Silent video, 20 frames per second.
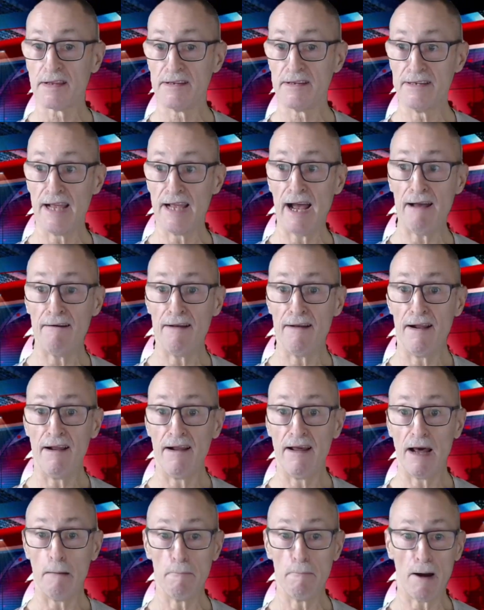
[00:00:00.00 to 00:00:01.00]
Yeah?
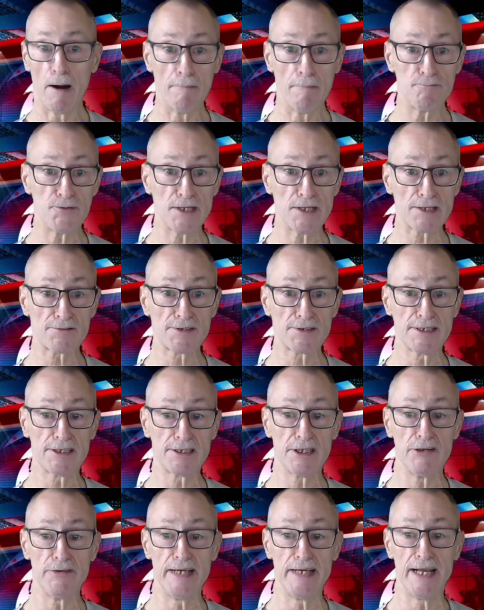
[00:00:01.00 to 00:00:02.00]
I'm
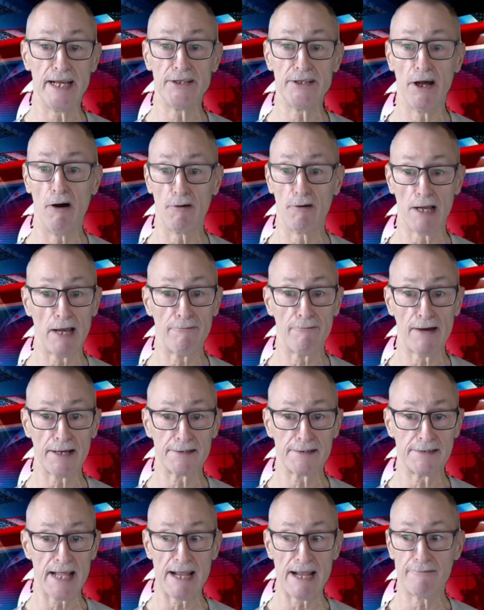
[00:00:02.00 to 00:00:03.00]
62 years old. I've
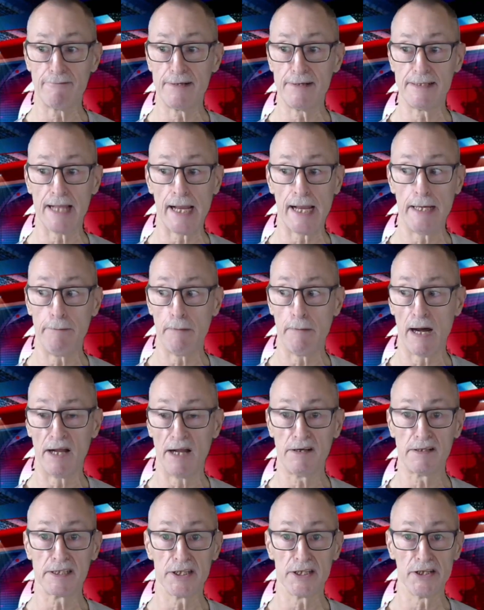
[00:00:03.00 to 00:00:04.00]
had every name
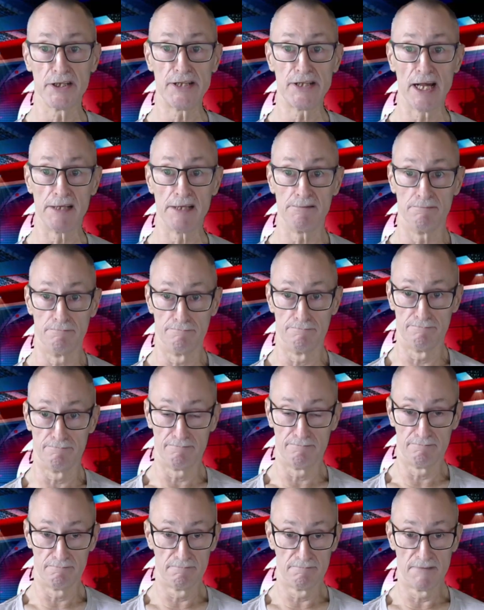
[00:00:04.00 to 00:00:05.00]
under the sun.
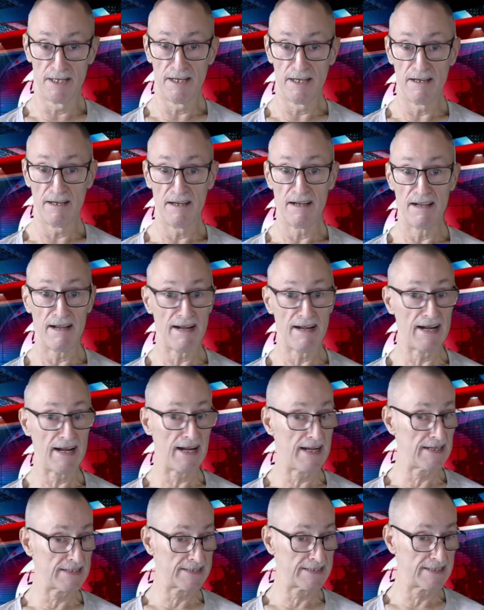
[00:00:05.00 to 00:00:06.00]

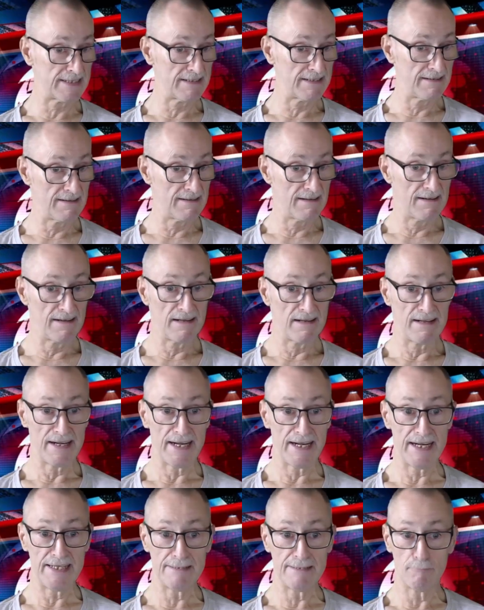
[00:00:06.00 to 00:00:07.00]
And
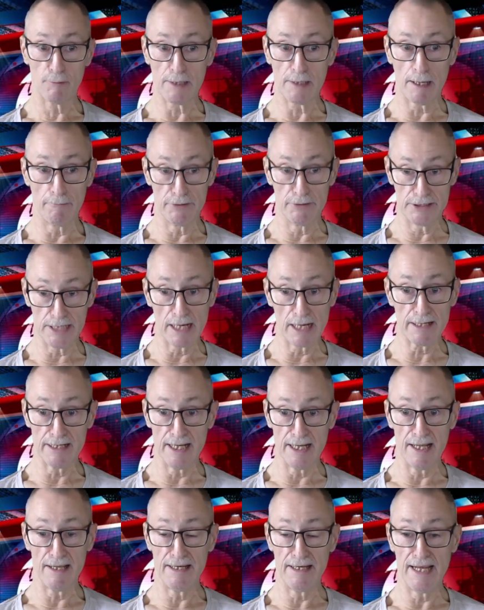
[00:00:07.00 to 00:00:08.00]
when I was
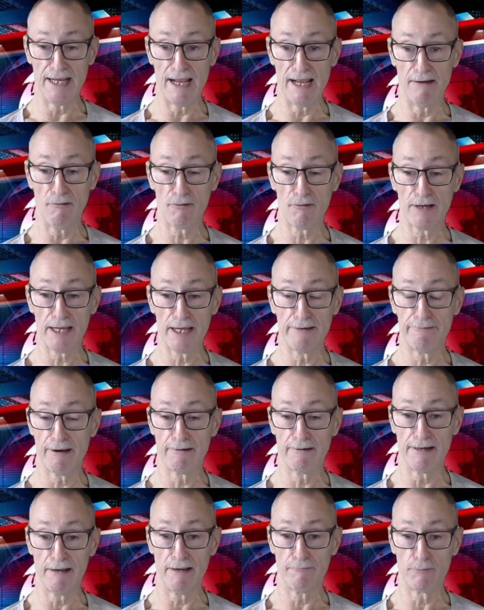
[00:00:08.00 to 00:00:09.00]
younger, yeah, okay,
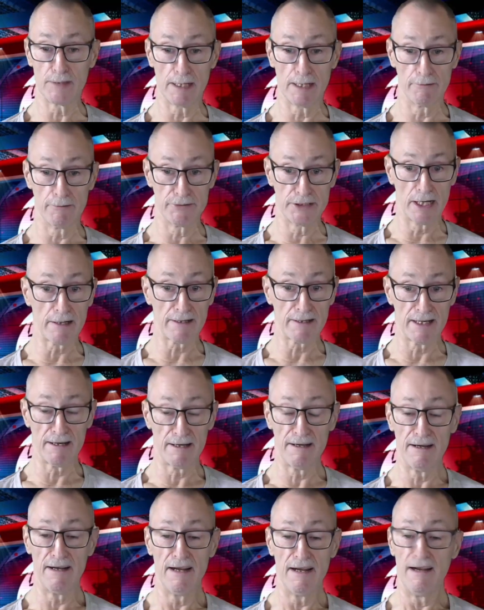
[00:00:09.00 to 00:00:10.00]
fair enough. When I was
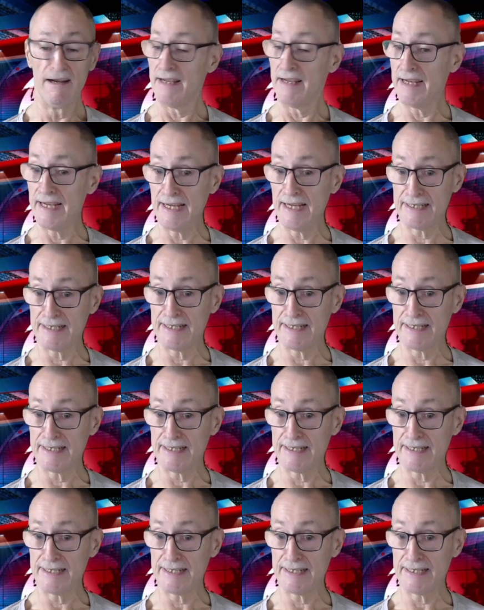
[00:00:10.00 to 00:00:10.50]
younger, it